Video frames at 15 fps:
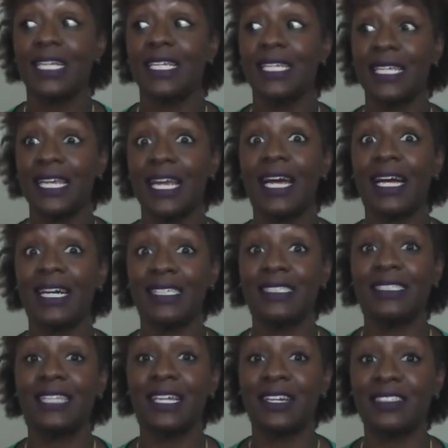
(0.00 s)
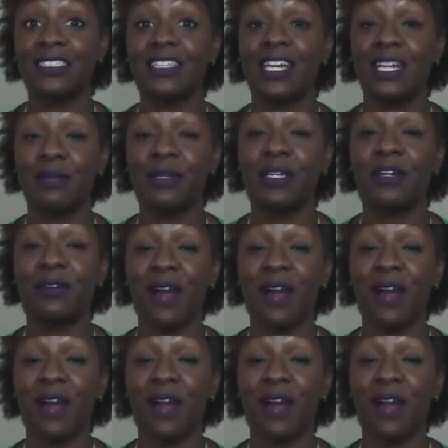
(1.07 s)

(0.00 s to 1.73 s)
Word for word: Yeah, there's going to be a